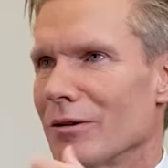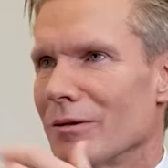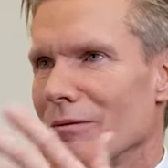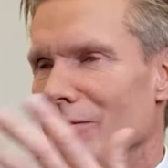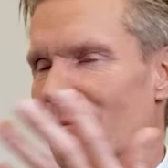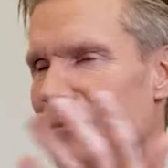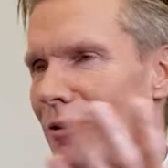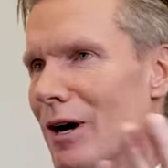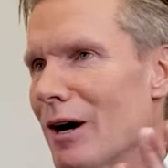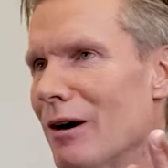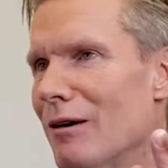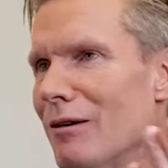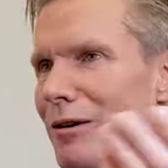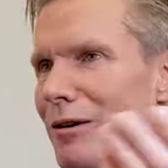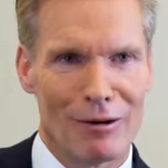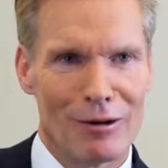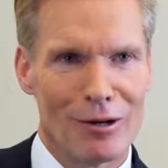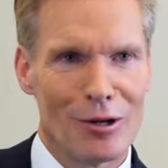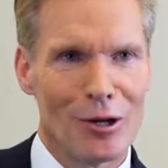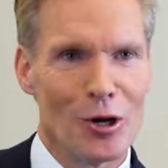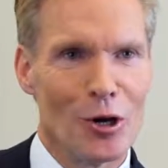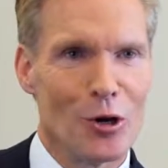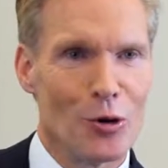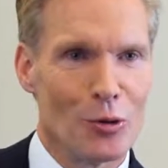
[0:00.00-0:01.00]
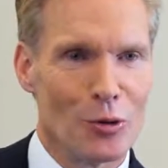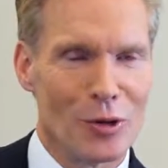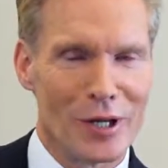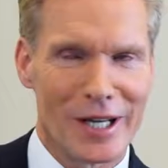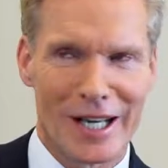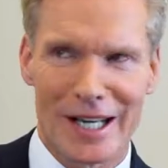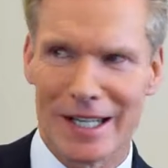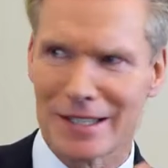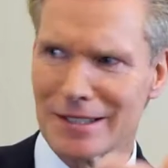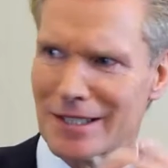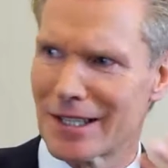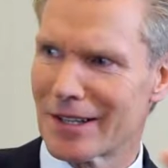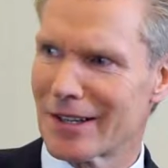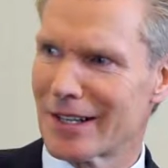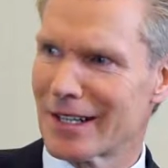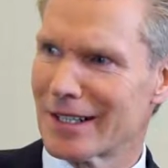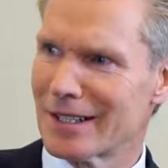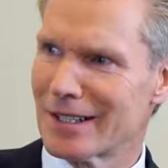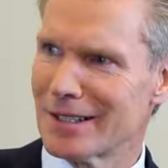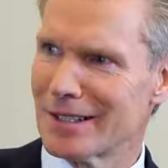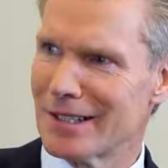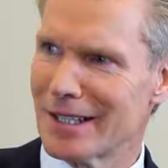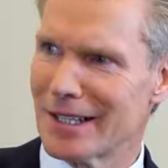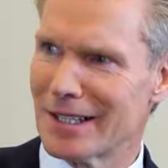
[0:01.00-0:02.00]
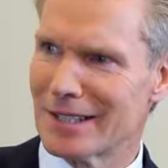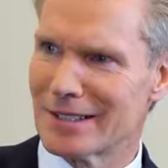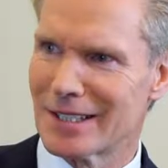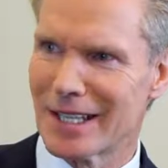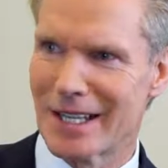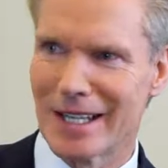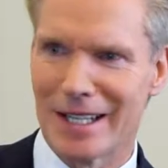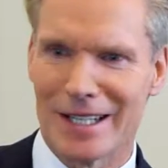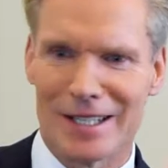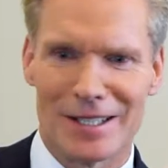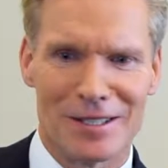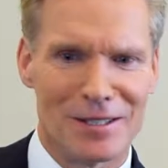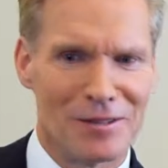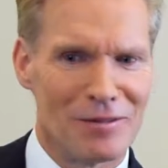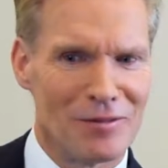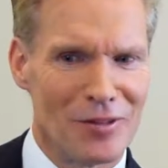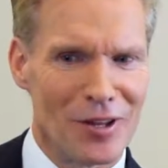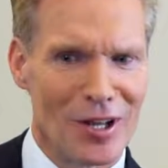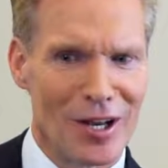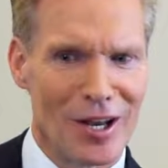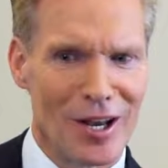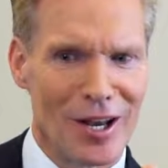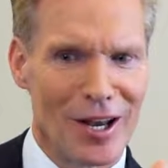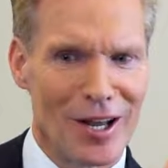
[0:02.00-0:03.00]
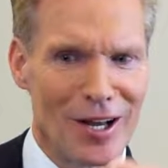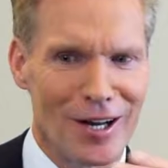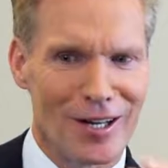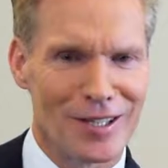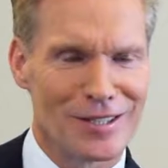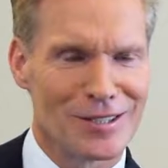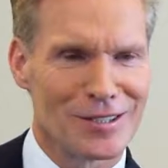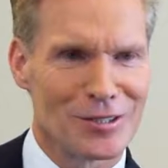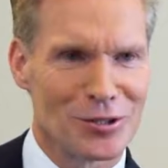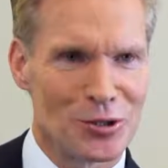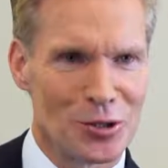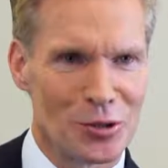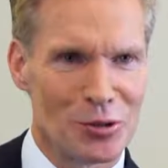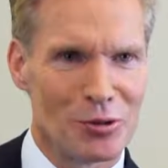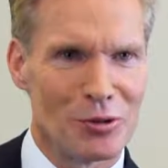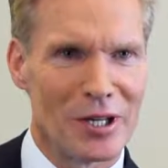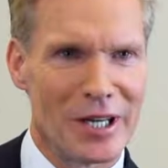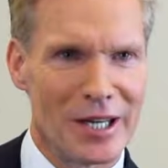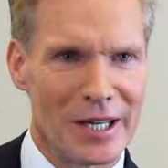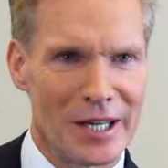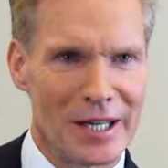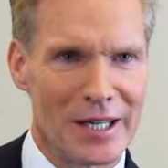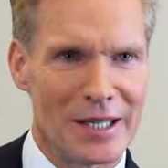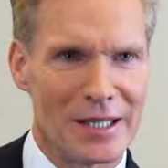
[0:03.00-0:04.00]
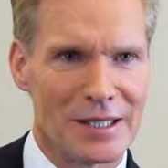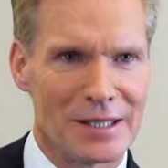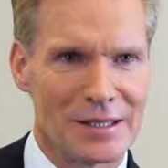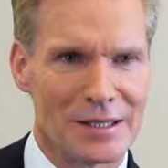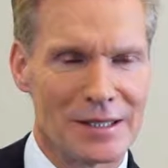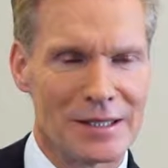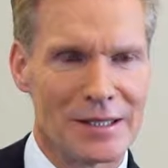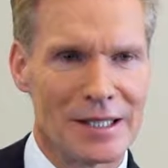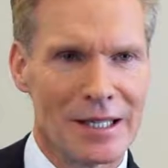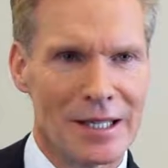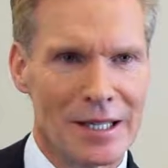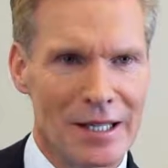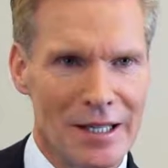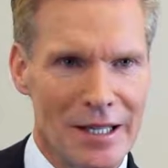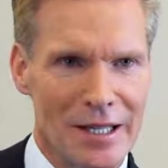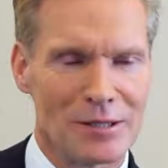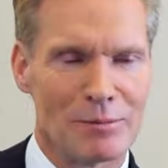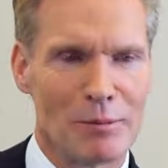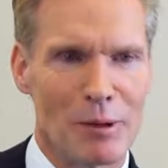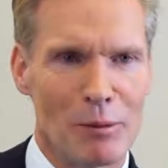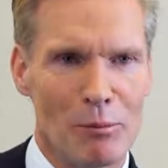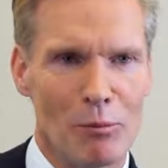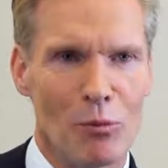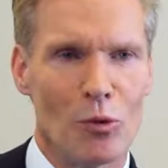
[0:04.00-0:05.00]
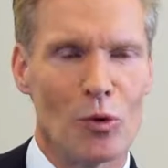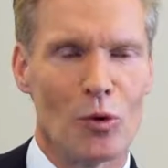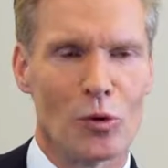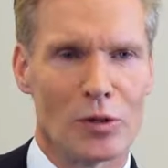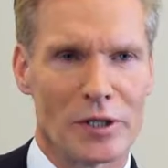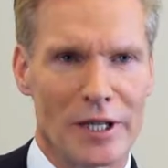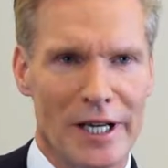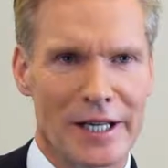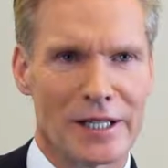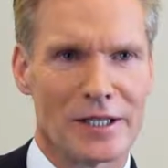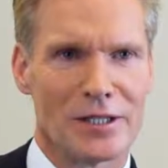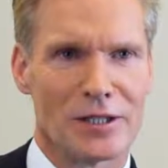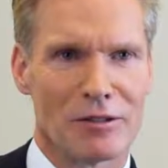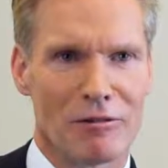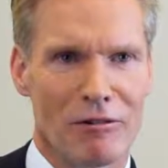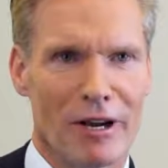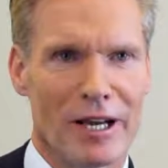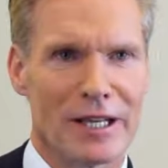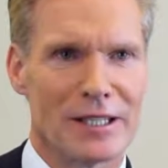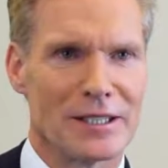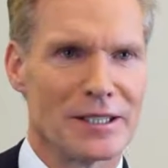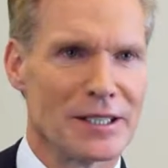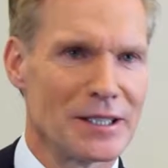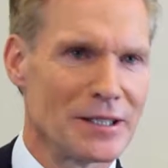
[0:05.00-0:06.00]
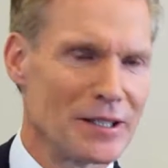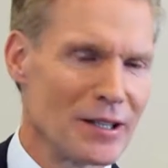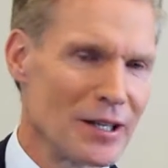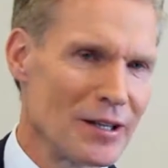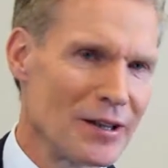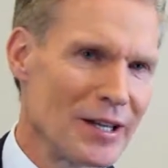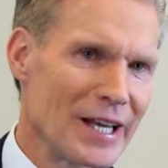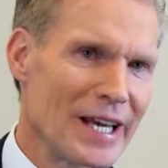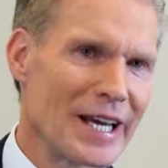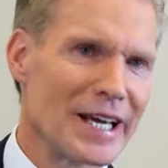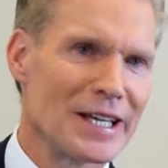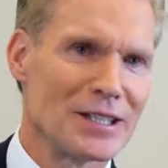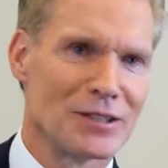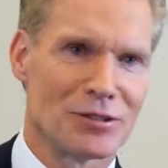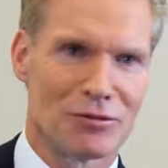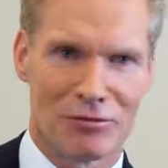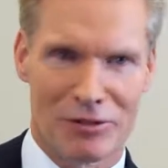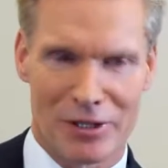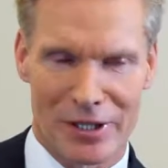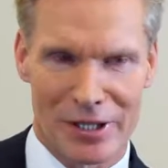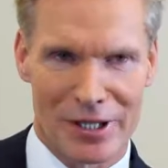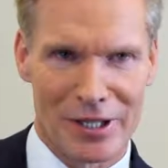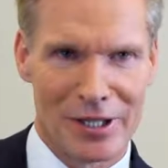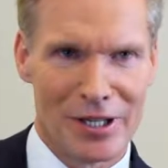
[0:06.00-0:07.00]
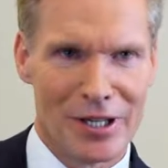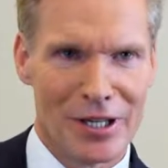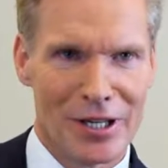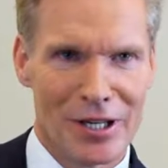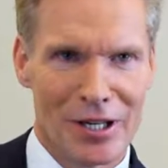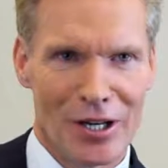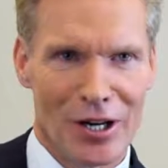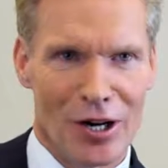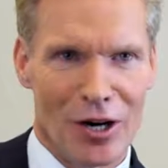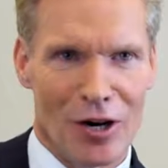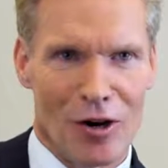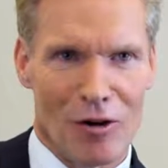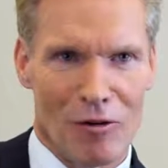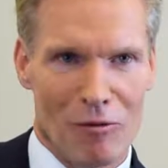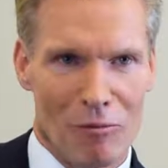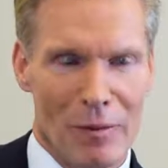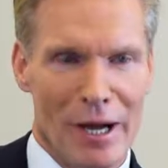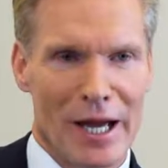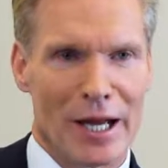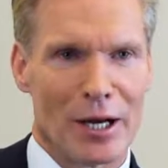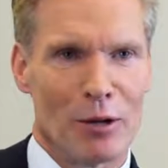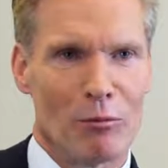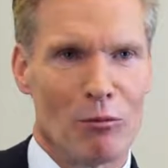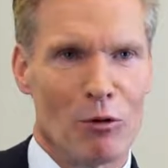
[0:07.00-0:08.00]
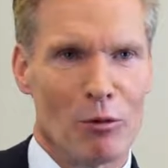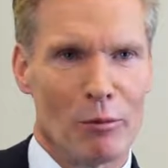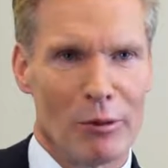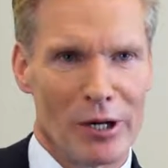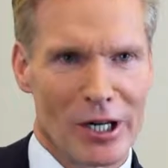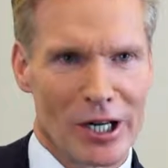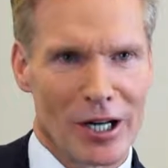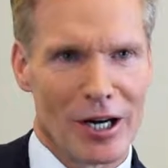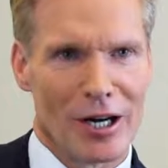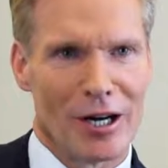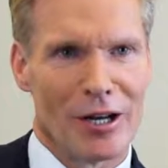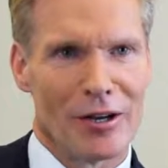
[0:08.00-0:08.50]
And wow, who would have guessed? I think is it in the last 2 years there's been more data created than the history of man and womankind.